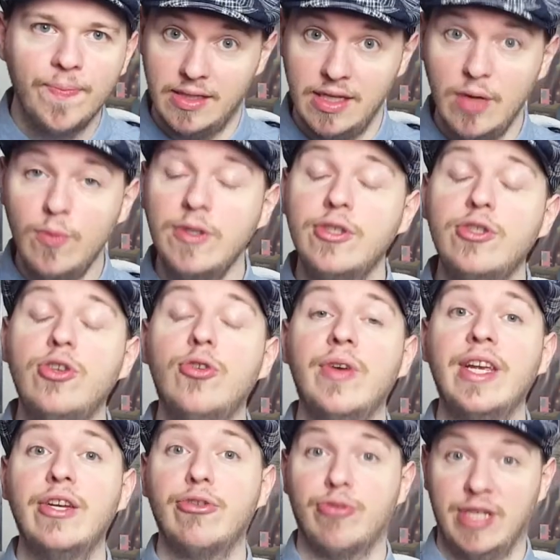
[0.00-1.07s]
It was
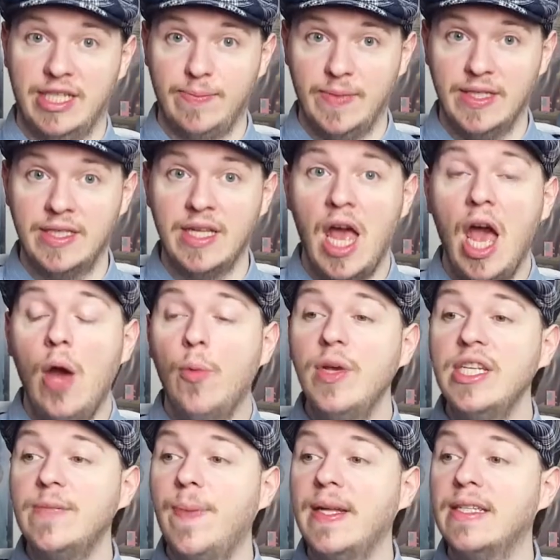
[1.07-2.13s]
during Christmas. We
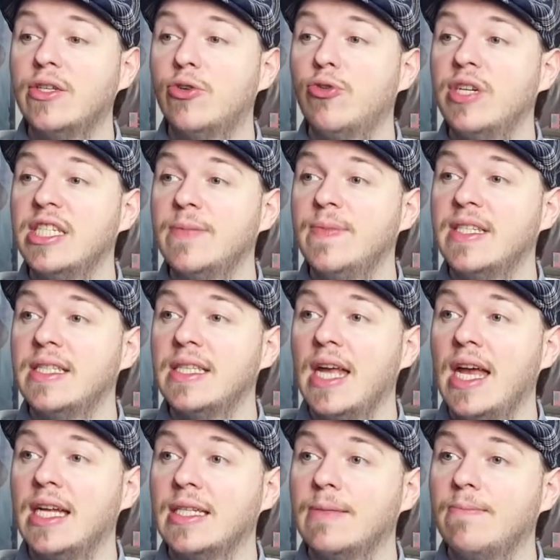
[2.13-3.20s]
spent Christmas
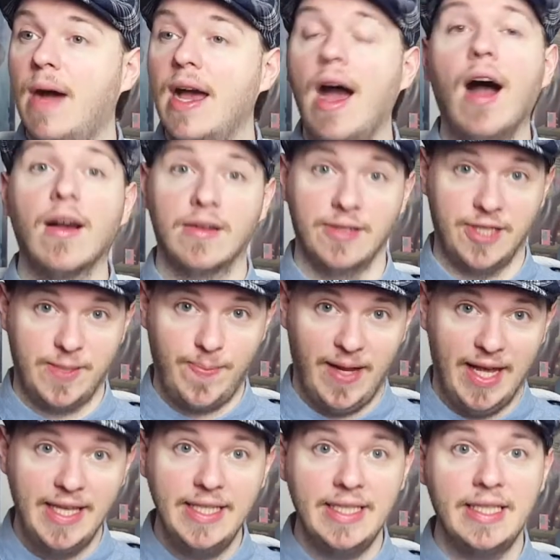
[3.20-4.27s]
at my uncle's
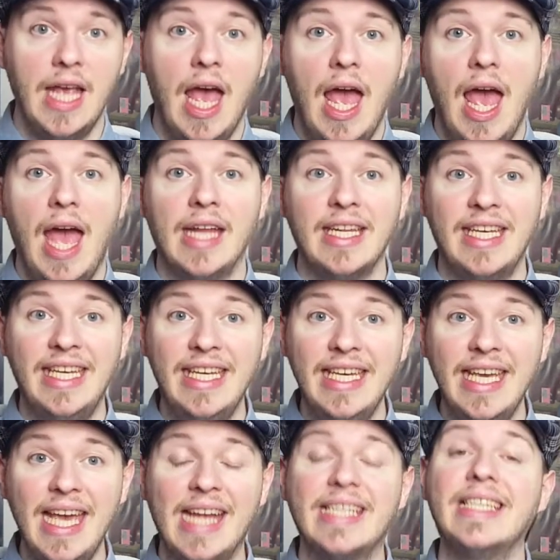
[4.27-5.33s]
place, and
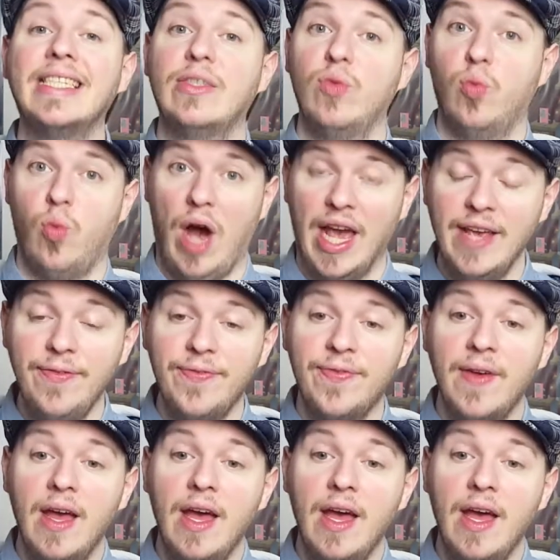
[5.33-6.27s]
he and his wife,